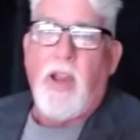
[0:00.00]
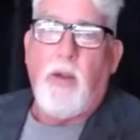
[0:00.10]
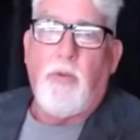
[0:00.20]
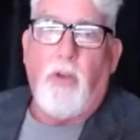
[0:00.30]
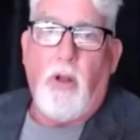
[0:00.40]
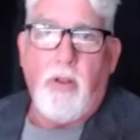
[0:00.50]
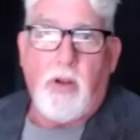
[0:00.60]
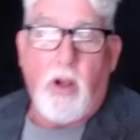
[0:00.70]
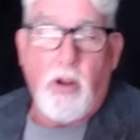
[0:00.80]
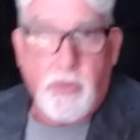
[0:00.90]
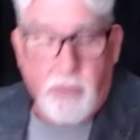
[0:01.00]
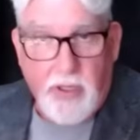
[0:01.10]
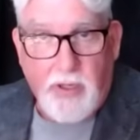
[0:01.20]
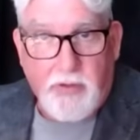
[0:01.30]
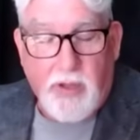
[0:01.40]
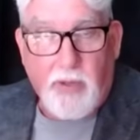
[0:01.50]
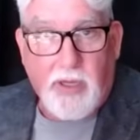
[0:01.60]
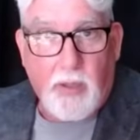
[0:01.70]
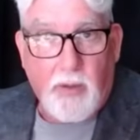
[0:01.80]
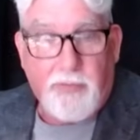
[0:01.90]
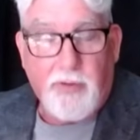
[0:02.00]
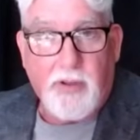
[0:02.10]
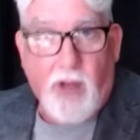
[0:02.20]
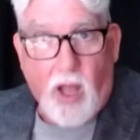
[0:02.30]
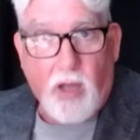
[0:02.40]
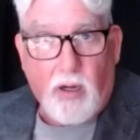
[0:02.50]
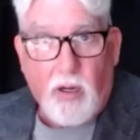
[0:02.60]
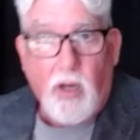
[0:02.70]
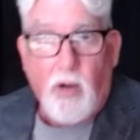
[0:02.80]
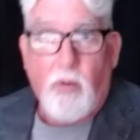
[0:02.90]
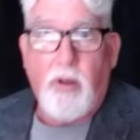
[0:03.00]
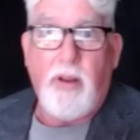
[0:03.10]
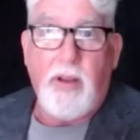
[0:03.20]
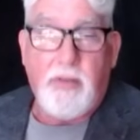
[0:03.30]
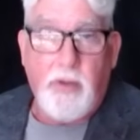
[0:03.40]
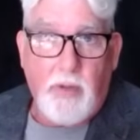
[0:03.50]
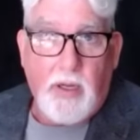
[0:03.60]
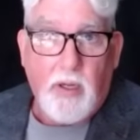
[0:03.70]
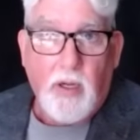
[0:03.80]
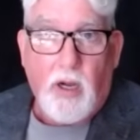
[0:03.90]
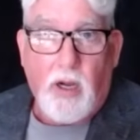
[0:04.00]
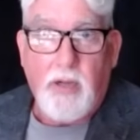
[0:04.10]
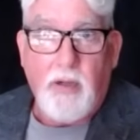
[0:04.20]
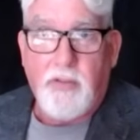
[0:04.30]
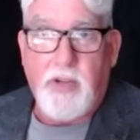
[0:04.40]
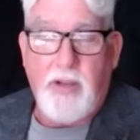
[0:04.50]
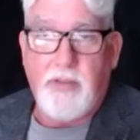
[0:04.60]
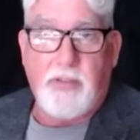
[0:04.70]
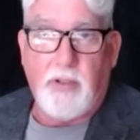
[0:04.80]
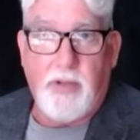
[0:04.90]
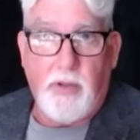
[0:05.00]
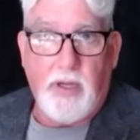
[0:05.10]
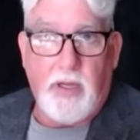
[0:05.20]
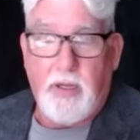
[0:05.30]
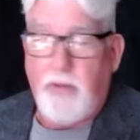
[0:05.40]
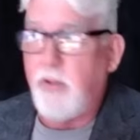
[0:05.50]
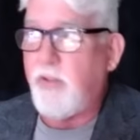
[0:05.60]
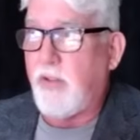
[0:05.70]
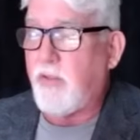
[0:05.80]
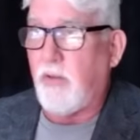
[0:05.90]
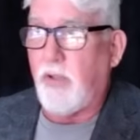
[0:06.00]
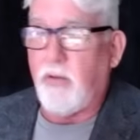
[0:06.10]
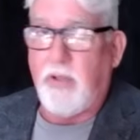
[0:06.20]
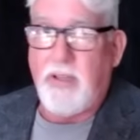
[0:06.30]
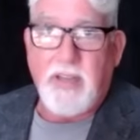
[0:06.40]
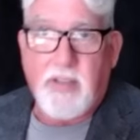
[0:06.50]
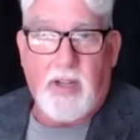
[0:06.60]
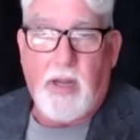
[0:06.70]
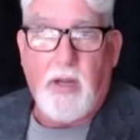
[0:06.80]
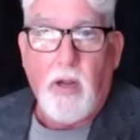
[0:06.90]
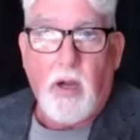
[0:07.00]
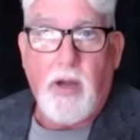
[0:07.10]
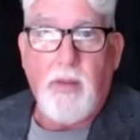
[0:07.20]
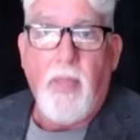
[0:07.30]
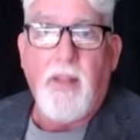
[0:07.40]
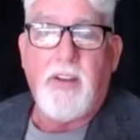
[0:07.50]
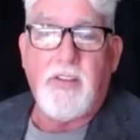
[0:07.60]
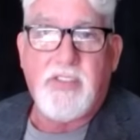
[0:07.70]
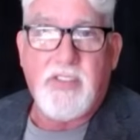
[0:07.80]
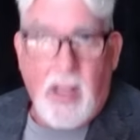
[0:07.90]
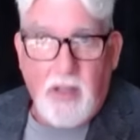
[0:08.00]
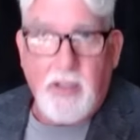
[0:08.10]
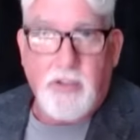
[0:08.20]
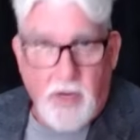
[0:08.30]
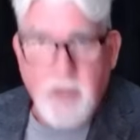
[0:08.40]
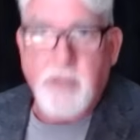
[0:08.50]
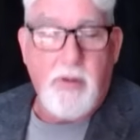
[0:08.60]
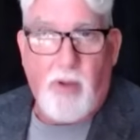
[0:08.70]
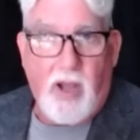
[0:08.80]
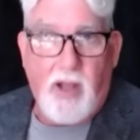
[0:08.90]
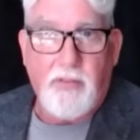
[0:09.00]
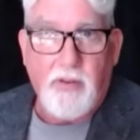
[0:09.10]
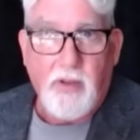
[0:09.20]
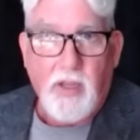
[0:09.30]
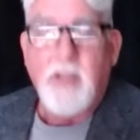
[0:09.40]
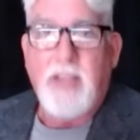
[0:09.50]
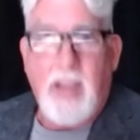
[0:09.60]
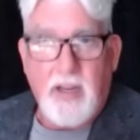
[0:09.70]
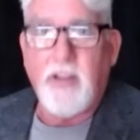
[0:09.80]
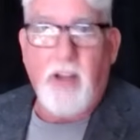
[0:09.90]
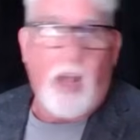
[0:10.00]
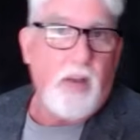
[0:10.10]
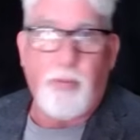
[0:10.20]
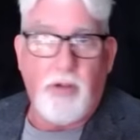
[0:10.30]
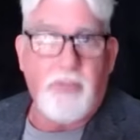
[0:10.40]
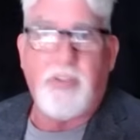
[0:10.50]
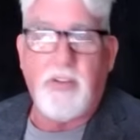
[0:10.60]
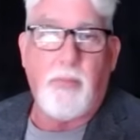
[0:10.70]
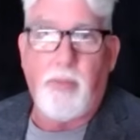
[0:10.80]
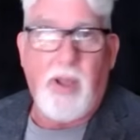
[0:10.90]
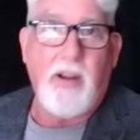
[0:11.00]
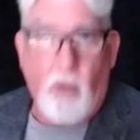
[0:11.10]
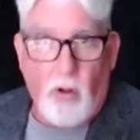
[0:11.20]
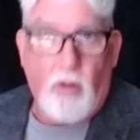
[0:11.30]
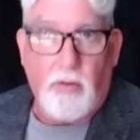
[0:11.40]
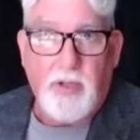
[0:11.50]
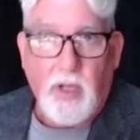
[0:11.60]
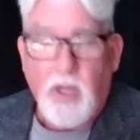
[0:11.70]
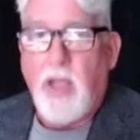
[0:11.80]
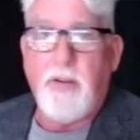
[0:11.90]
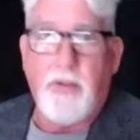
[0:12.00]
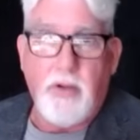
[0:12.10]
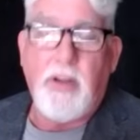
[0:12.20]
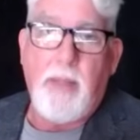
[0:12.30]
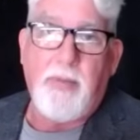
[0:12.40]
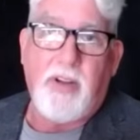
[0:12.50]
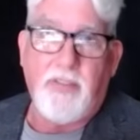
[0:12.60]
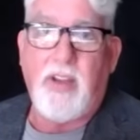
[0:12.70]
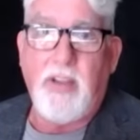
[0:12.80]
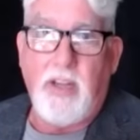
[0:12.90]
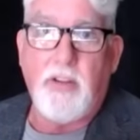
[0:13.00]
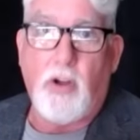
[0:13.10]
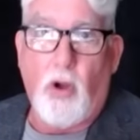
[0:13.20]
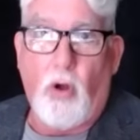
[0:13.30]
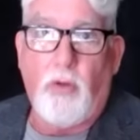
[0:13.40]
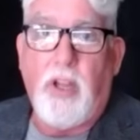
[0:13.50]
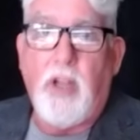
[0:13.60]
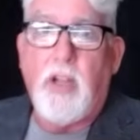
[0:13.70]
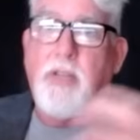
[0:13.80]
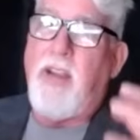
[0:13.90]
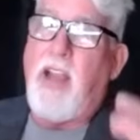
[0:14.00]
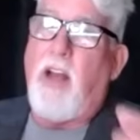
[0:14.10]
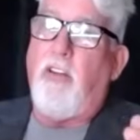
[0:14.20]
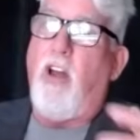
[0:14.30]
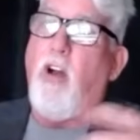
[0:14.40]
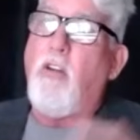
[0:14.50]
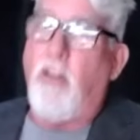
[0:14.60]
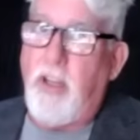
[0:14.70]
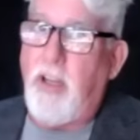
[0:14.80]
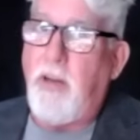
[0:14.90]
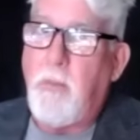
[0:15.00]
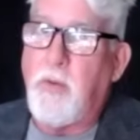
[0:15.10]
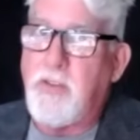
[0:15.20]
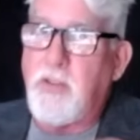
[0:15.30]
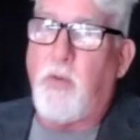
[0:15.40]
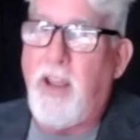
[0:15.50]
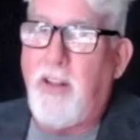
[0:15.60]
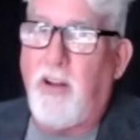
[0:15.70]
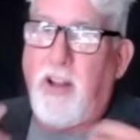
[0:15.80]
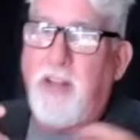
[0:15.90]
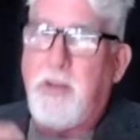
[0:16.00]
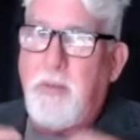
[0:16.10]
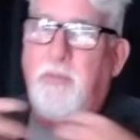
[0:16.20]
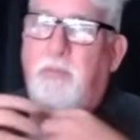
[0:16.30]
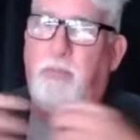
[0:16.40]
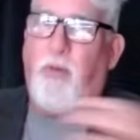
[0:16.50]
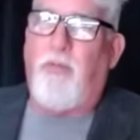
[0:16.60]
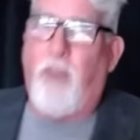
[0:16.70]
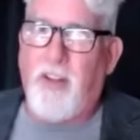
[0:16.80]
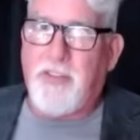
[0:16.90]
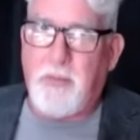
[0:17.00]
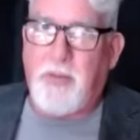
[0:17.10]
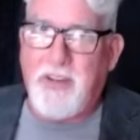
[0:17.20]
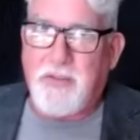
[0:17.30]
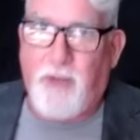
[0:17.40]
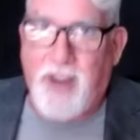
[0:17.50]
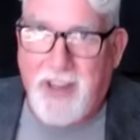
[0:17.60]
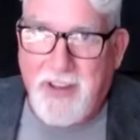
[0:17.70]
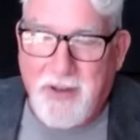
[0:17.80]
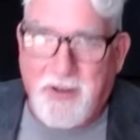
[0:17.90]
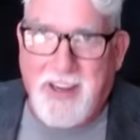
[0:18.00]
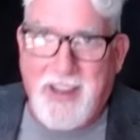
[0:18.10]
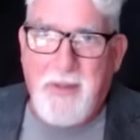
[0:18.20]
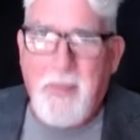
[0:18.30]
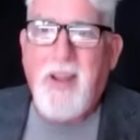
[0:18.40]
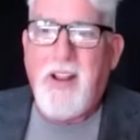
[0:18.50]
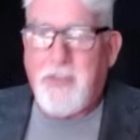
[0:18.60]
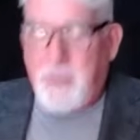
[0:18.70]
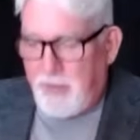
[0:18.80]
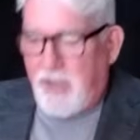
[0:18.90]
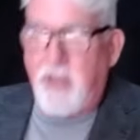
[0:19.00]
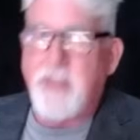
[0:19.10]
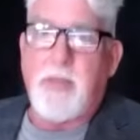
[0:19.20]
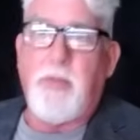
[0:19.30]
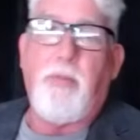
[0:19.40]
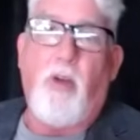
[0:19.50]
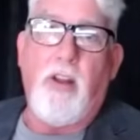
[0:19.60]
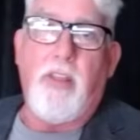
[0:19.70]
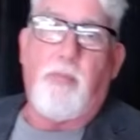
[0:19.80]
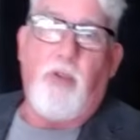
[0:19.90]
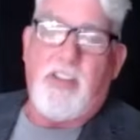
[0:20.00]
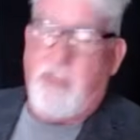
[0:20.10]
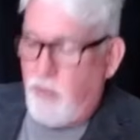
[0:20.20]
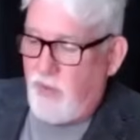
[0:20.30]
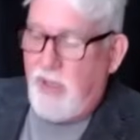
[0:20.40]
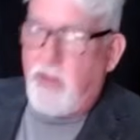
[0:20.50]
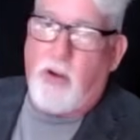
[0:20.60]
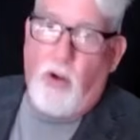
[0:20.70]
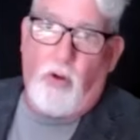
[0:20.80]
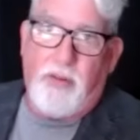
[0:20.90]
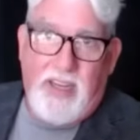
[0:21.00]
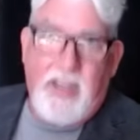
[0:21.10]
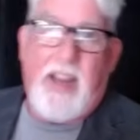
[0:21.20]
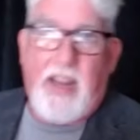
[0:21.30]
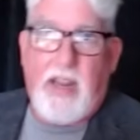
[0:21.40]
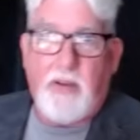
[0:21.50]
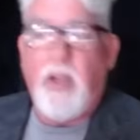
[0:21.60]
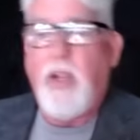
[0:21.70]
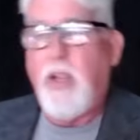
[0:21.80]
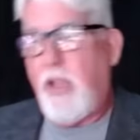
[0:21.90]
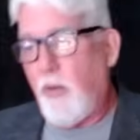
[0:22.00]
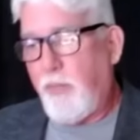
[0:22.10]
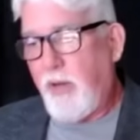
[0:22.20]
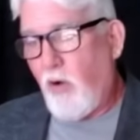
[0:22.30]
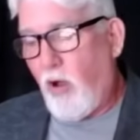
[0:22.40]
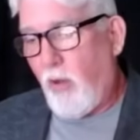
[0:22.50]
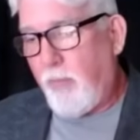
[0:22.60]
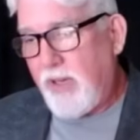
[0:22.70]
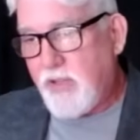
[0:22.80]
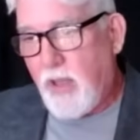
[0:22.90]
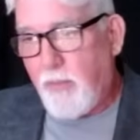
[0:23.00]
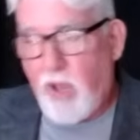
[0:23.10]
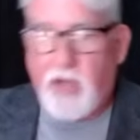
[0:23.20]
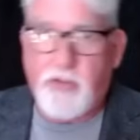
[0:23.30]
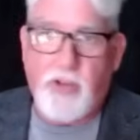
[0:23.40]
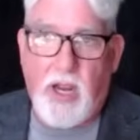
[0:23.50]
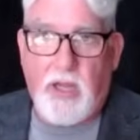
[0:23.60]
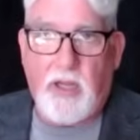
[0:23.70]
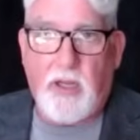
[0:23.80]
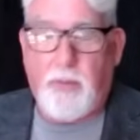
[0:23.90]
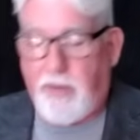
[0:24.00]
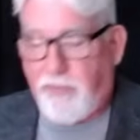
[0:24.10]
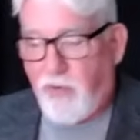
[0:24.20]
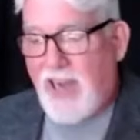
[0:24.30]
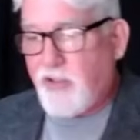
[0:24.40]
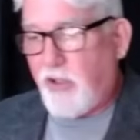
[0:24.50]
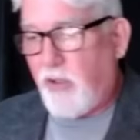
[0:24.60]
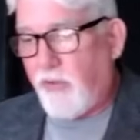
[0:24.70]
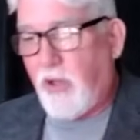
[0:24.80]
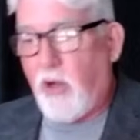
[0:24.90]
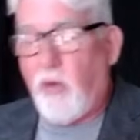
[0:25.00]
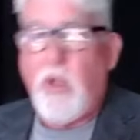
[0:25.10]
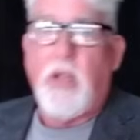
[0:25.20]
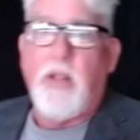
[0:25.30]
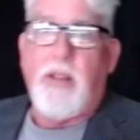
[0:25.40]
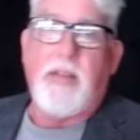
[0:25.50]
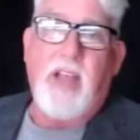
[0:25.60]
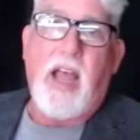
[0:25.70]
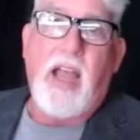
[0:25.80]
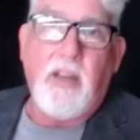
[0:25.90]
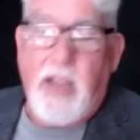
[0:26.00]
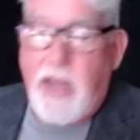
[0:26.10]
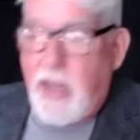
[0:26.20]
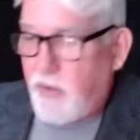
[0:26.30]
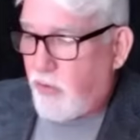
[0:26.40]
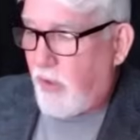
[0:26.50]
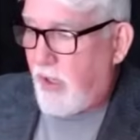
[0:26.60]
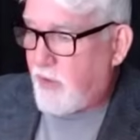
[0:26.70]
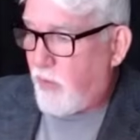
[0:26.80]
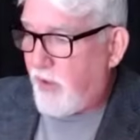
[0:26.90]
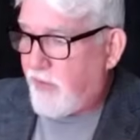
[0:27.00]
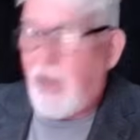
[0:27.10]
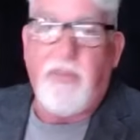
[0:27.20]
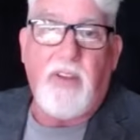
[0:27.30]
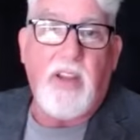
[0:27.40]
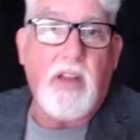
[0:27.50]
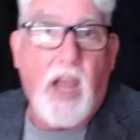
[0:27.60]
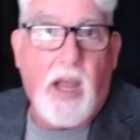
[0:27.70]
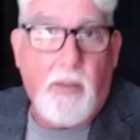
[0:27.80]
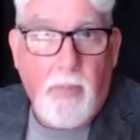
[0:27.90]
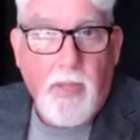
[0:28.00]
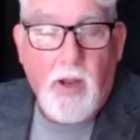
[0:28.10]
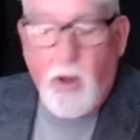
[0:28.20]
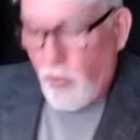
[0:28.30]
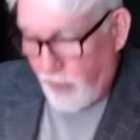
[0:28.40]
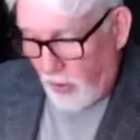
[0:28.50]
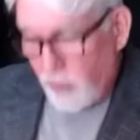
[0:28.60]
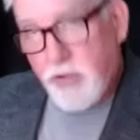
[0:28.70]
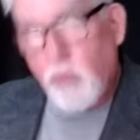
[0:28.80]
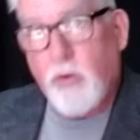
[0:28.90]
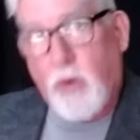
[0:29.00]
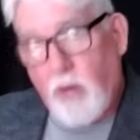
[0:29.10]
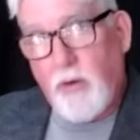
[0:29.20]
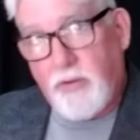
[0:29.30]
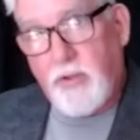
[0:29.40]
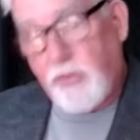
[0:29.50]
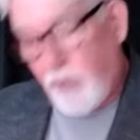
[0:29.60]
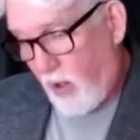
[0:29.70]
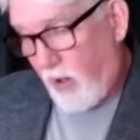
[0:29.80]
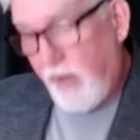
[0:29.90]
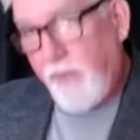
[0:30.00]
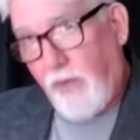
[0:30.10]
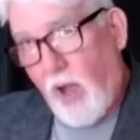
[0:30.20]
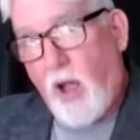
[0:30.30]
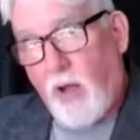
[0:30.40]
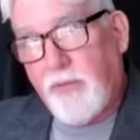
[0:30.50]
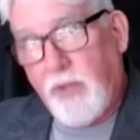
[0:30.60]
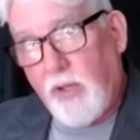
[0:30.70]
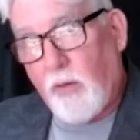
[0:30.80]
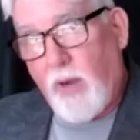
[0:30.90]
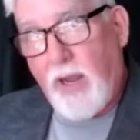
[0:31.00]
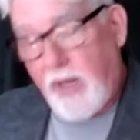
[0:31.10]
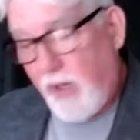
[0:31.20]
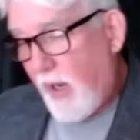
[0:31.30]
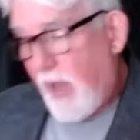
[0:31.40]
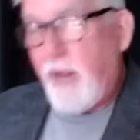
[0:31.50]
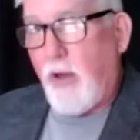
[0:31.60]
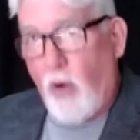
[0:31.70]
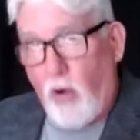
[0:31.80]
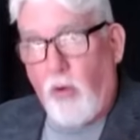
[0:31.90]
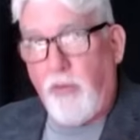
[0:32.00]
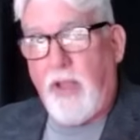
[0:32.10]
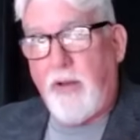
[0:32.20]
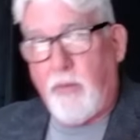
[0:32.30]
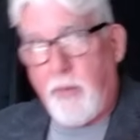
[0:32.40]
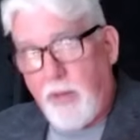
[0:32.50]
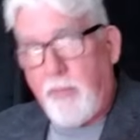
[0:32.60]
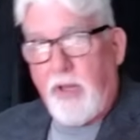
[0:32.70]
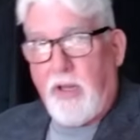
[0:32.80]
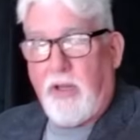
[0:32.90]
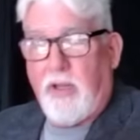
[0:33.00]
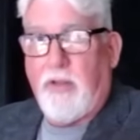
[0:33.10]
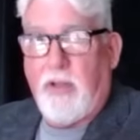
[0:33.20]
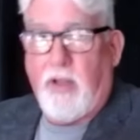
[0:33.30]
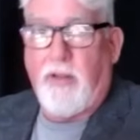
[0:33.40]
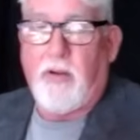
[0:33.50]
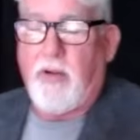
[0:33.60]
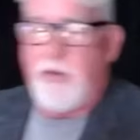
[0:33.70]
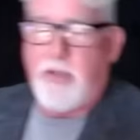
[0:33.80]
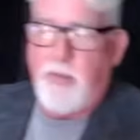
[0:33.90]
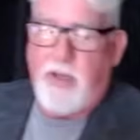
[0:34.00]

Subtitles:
It was all the countries that want to get away from the dollar. What are they doing? All right, China's still doing it, even just literally yesterday. Right, they're selling treasury bonds, taking the dollar proceeds and buying gold. And they're doing that because they need the gold to be held locally, which is why the London vaults are being drained, okay? It's because to be part of the BRICS, you need the gold in hand. It'll be all based on blockchain, and it'll be fractional, so that Thailand trades with, say, Vietnam. Those two currencies are involved in a way, and then gold and the renminbi and the other, the